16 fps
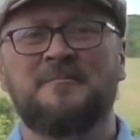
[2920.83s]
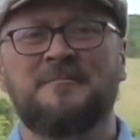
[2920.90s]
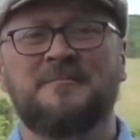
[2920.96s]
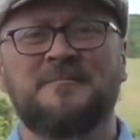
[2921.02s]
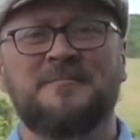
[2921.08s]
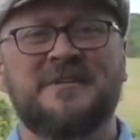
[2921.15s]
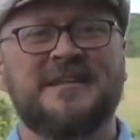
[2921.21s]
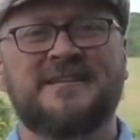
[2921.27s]

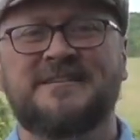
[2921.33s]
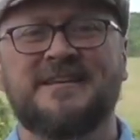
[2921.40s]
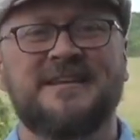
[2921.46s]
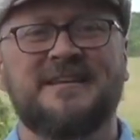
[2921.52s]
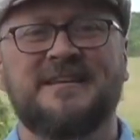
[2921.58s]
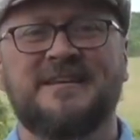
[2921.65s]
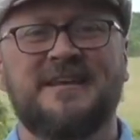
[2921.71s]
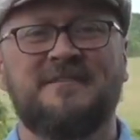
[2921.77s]

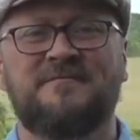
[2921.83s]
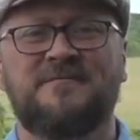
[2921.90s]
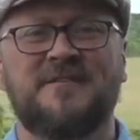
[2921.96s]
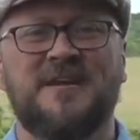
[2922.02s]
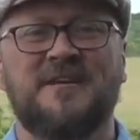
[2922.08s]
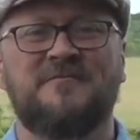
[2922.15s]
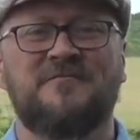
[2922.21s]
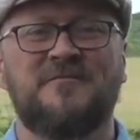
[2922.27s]
Listen,
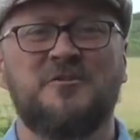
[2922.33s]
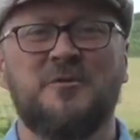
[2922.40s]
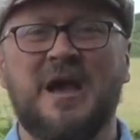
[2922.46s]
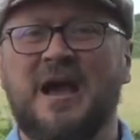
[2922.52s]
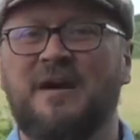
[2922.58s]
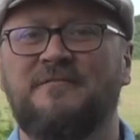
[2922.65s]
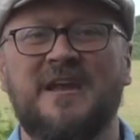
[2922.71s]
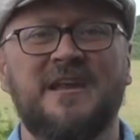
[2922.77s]
if
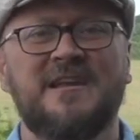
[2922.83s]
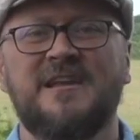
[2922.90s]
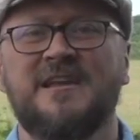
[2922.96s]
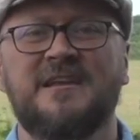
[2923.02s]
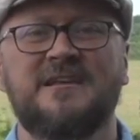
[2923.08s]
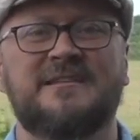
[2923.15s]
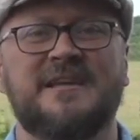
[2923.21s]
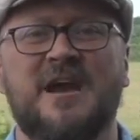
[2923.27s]
you have
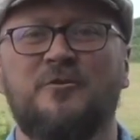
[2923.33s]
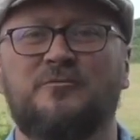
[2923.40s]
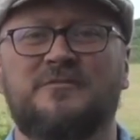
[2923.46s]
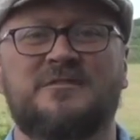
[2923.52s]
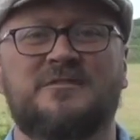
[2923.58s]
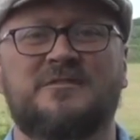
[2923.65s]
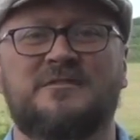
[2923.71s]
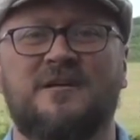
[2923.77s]
any
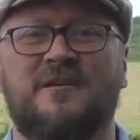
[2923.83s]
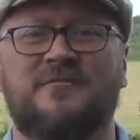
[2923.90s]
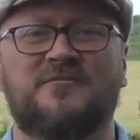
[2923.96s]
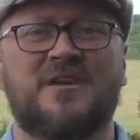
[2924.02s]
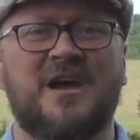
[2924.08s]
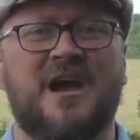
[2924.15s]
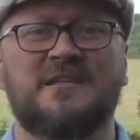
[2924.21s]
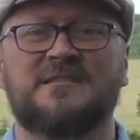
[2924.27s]
doubts
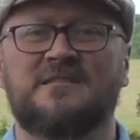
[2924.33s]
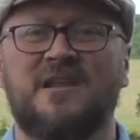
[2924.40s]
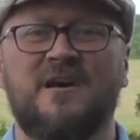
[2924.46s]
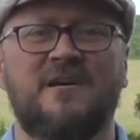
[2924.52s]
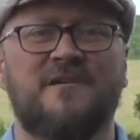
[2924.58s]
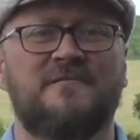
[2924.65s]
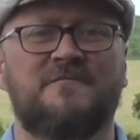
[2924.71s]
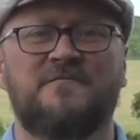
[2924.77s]
of God's
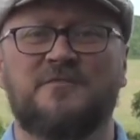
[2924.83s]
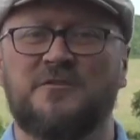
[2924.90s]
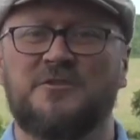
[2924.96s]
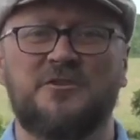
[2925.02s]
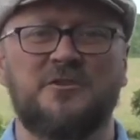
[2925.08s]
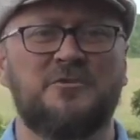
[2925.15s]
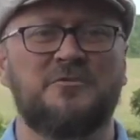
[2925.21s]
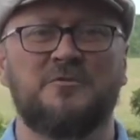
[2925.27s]
love for
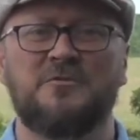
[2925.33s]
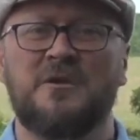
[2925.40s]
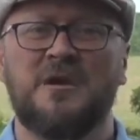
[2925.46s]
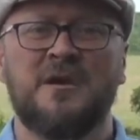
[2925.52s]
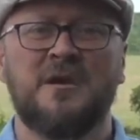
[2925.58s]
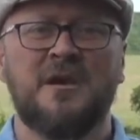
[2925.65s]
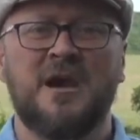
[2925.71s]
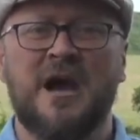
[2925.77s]
you,
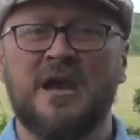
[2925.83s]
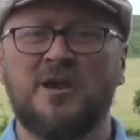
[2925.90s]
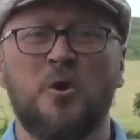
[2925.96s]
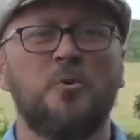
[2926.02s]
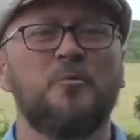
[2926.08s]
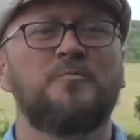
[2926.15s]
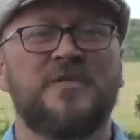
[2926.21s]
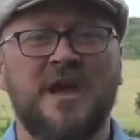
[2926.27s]
I
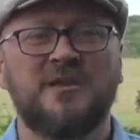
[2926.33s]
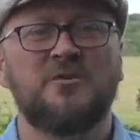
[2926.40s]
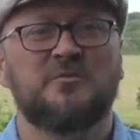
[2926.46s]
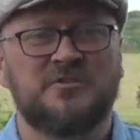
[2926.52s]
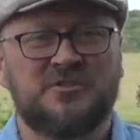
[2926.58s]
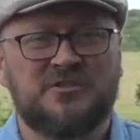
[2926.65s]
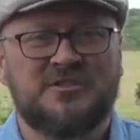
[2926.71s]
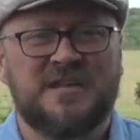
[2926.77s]
hope that
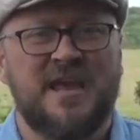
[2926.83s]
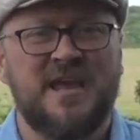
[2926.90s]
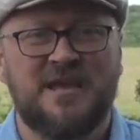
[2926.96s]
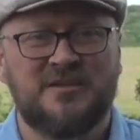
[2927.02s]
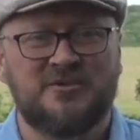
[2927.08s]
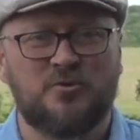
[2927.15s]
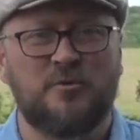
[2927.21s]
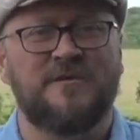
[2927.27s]
you'll
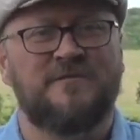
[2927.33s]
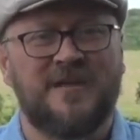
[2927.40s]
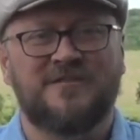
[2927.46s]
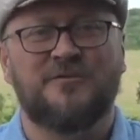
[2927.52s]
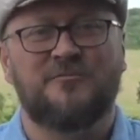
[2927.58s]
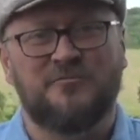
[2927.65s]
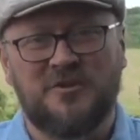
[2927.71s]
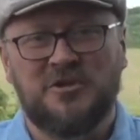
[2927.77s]
stay sort of
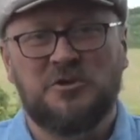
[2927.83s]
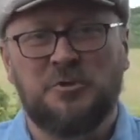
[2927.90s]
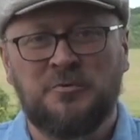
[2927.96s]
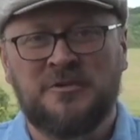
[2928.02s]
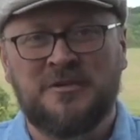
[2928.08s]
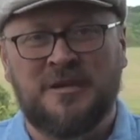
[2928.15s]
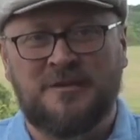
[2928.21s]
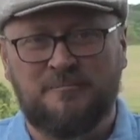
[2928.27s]
at the
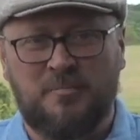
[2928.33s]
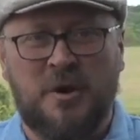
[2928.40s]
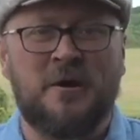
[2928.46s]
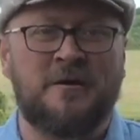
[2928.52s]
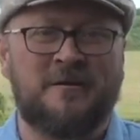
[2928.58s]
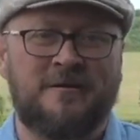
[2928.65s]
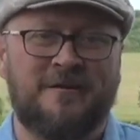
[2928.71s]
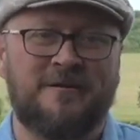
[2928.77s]
reunion
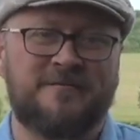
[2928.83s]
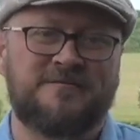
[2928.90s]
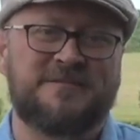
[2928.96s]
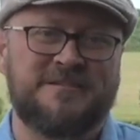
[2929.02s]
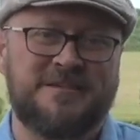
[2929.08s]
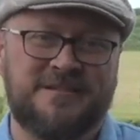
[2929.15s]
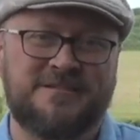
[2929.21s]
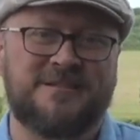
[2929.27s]
part
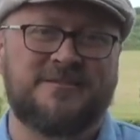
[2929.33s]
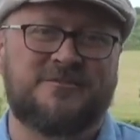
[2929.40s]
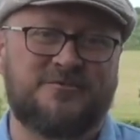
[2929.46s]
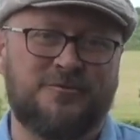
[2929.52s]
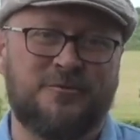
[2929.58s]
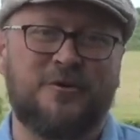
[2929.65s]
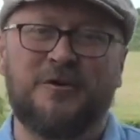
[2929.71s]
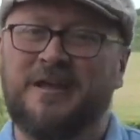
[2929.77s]
of Jesus'
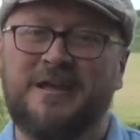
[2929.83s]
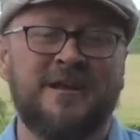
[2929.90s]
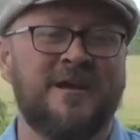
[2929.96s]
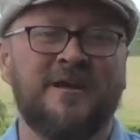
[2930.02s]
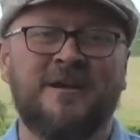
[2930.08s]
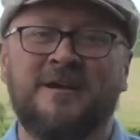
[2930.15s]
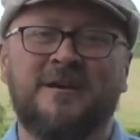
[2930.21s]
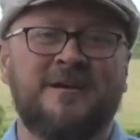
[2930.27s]

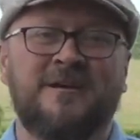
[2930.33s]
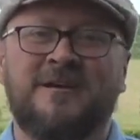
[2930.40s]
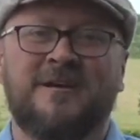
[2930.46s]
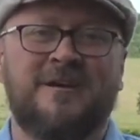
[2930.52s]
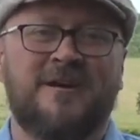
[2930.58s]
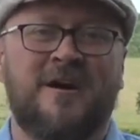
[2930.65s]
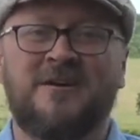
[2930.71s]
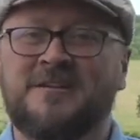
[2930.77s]
story,
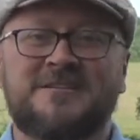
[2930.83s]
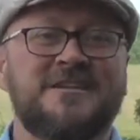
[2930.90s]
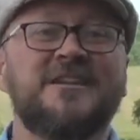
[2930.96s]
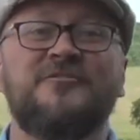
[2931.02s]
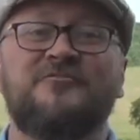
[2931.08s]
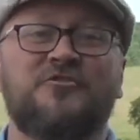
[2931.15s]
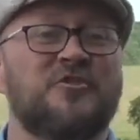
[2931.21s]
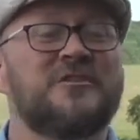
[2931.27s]

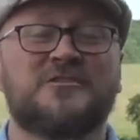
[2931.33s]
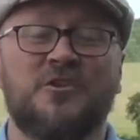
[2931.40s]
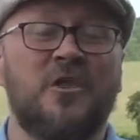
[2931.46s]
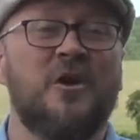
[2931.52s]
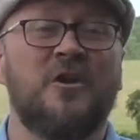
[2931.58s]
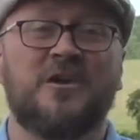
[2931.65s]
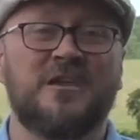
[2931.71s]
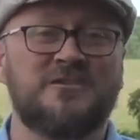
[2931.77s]
honestly, for as
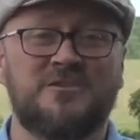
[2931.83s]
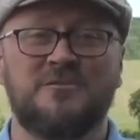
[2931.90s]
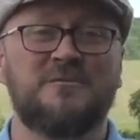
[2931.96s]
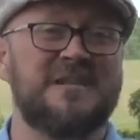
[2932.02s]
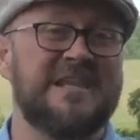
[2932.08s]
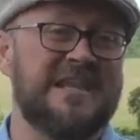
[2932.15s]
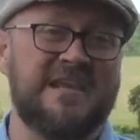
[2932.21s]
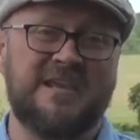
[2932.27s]
long as
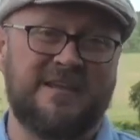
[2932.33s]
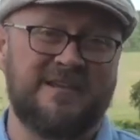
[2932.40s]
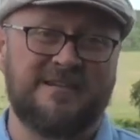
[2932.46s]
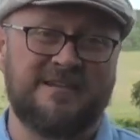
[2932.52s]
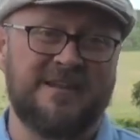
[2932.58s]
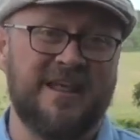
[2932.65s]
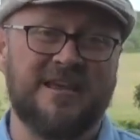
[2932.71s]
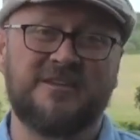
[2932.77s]
you
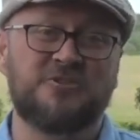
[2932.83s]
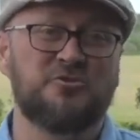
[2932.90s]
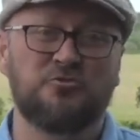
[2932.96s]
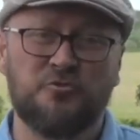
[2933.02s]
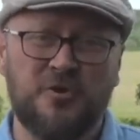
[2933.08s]
need. Like,